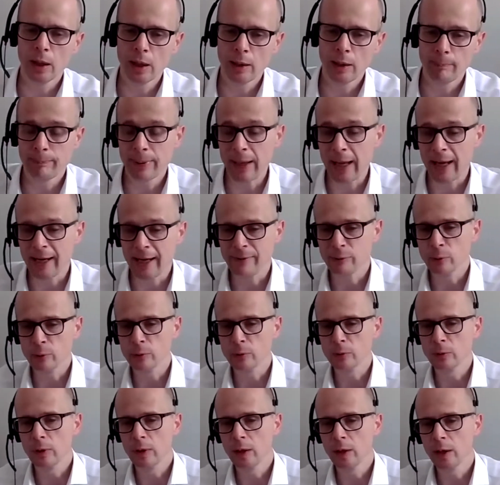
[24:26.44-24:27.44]

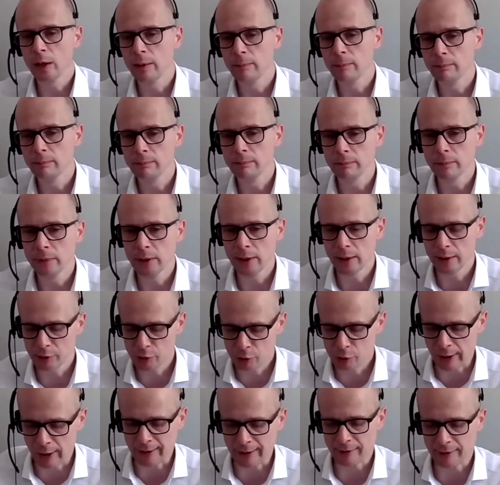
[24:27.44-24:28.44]
behavioral
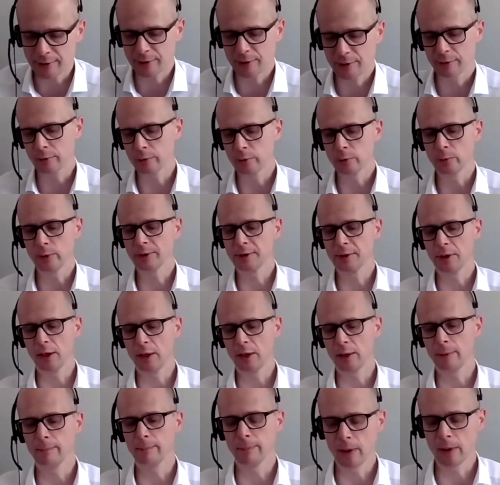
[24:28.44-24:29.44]
traits through
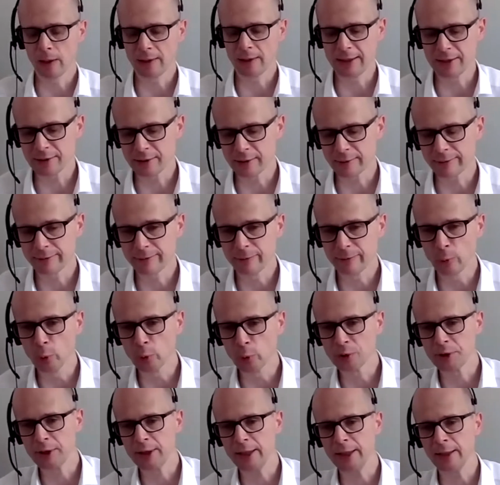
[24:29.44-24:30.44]
a list of
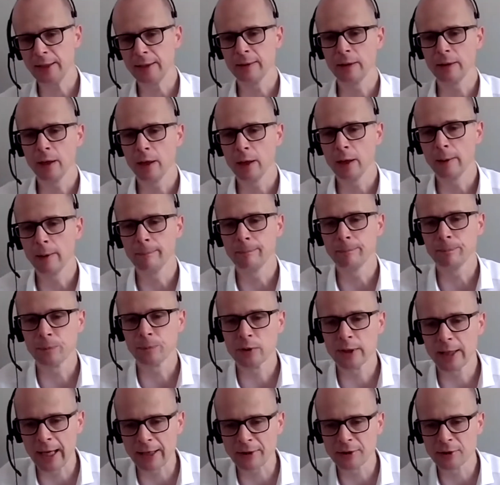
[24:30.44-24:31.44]
14
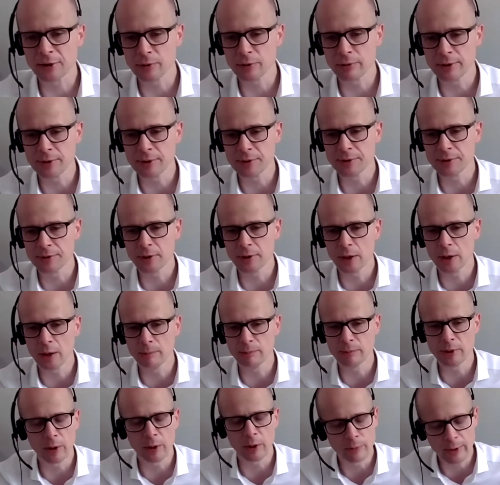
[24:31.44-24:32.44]
categories.
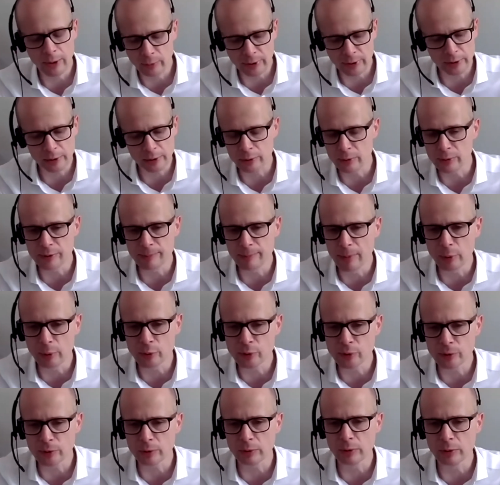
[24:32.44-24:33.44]
That would include
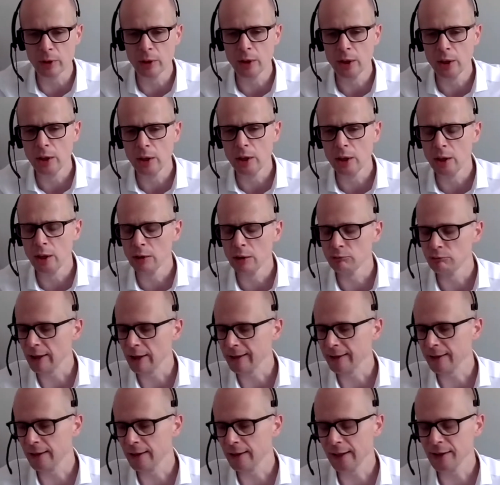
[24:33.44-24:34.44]
emotional
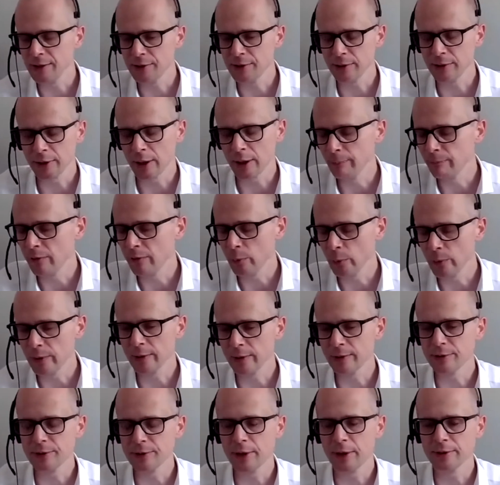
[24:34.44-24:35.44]
regulation, comfort with
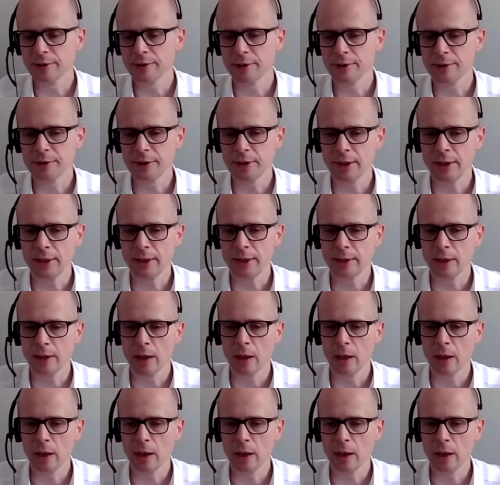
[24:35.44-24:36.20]
uncertainty,